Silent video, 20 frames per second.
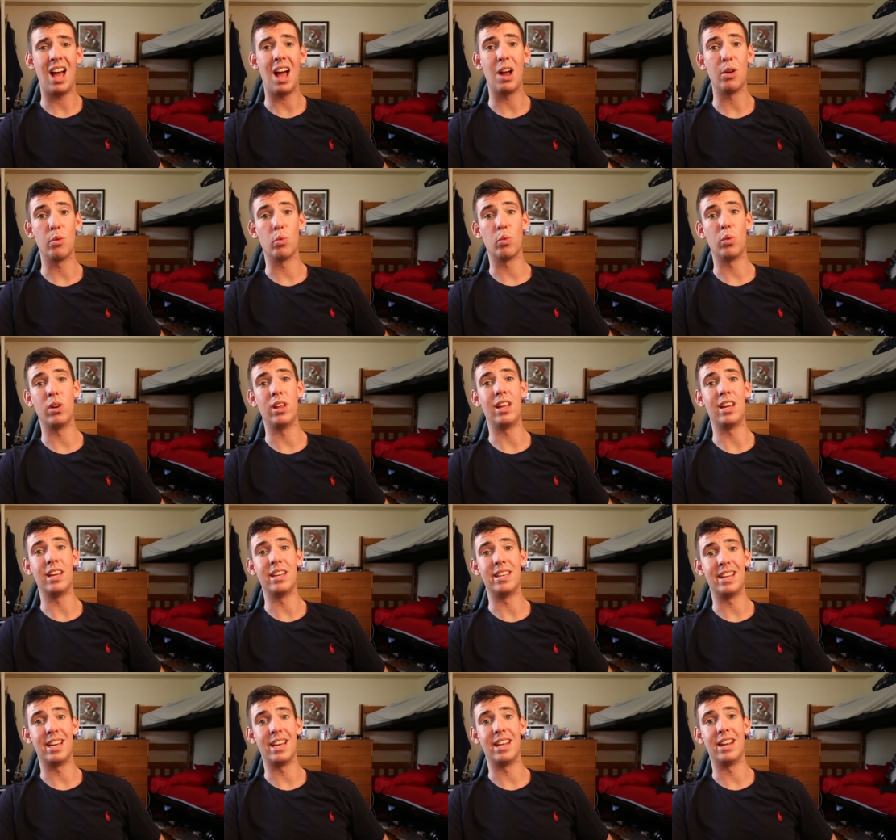I
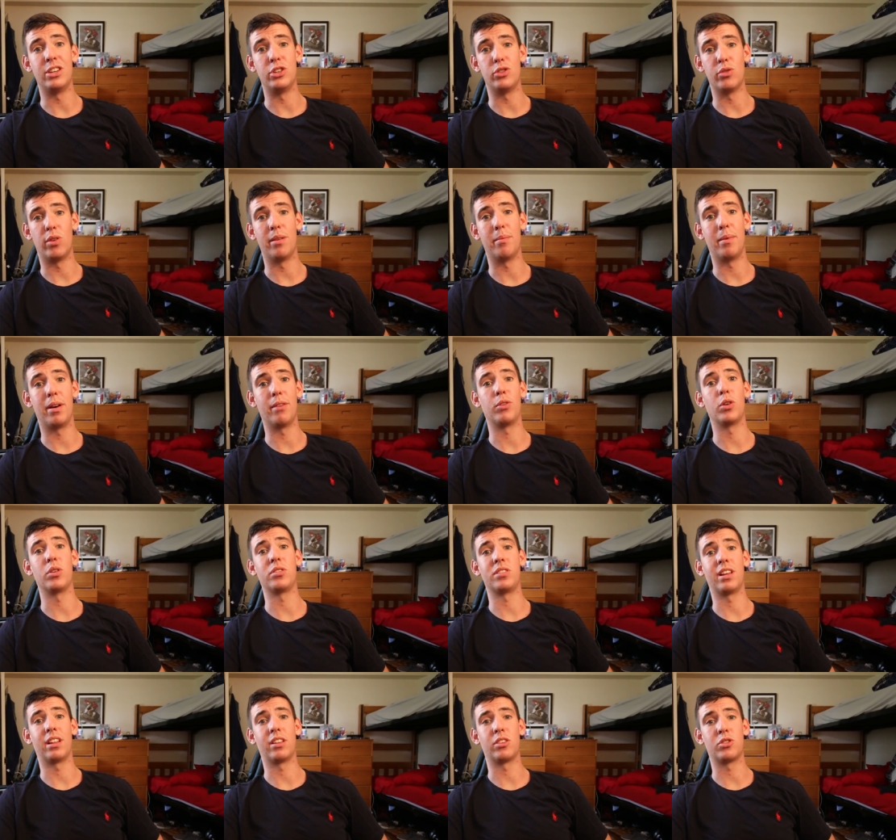really did enjoy my
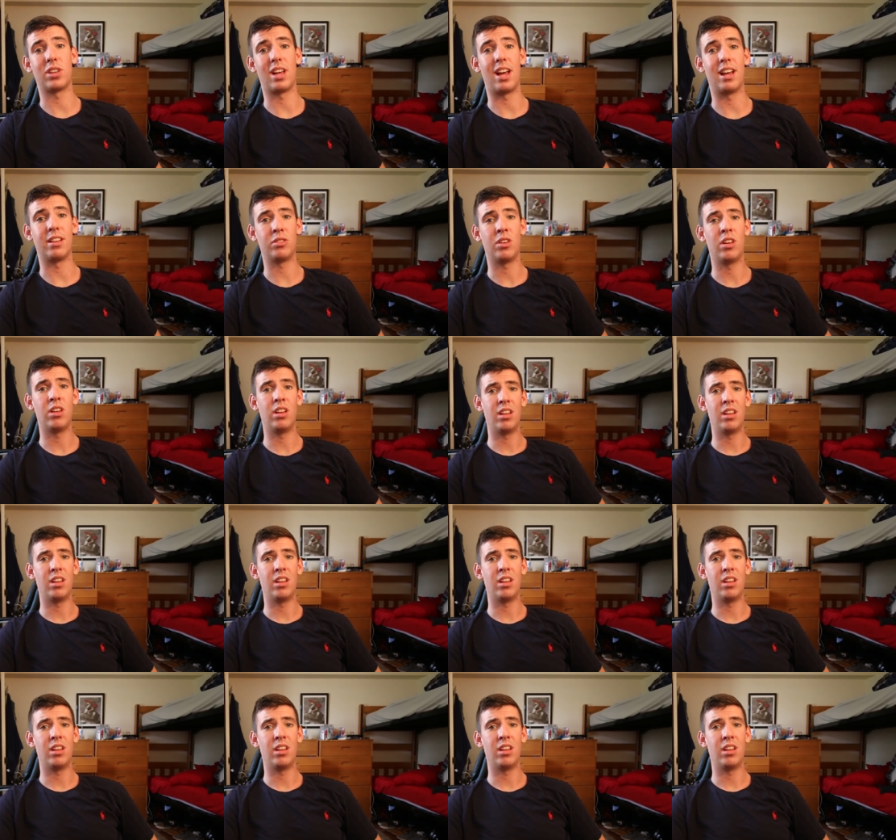first English class.